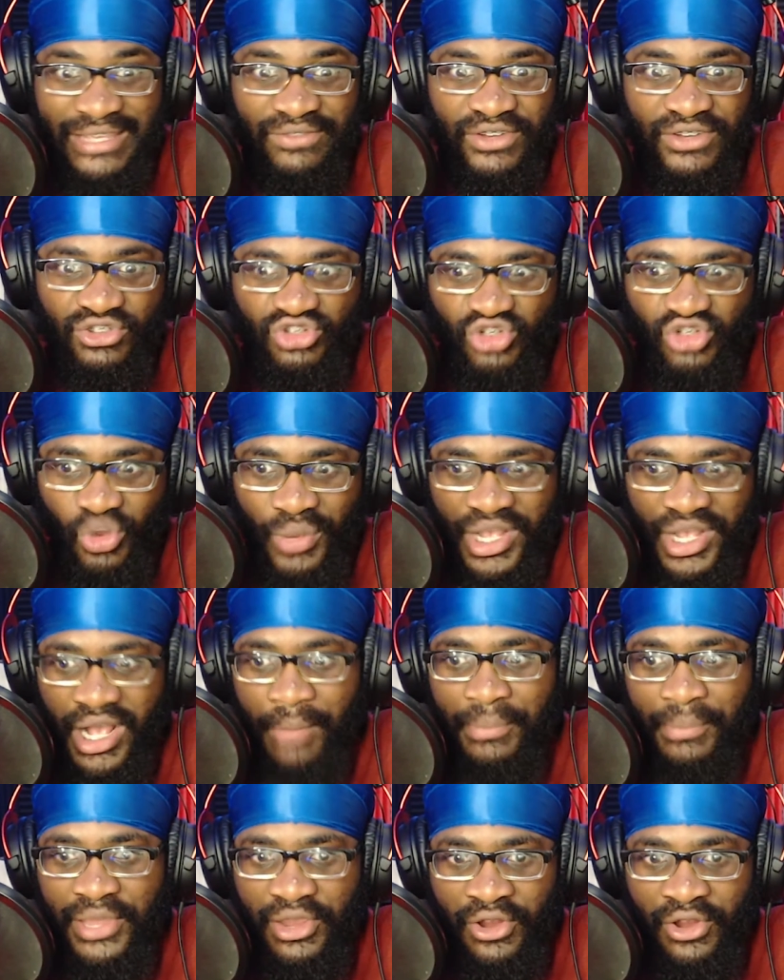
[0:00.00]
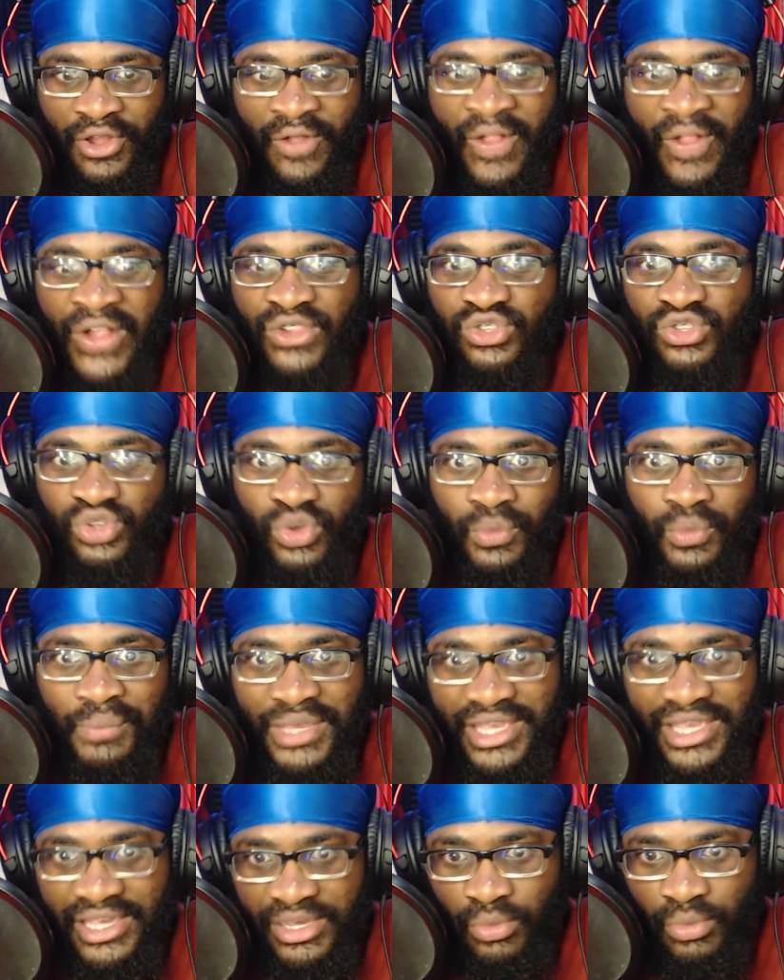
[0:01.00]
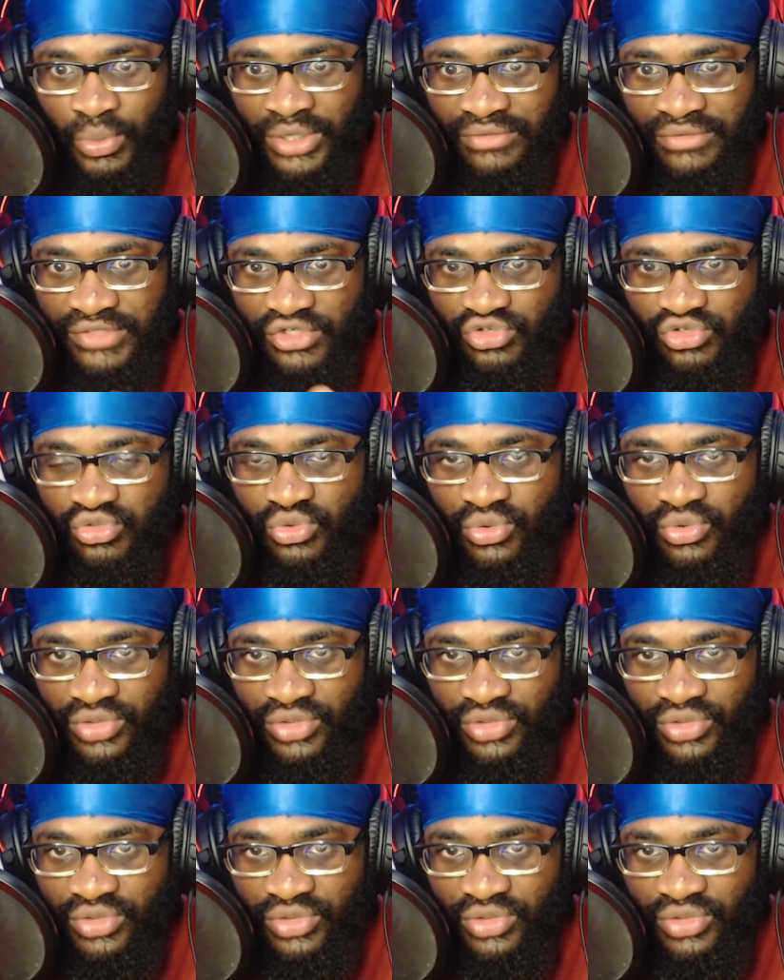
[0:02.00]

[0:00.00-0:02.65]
showing up here to be one of the true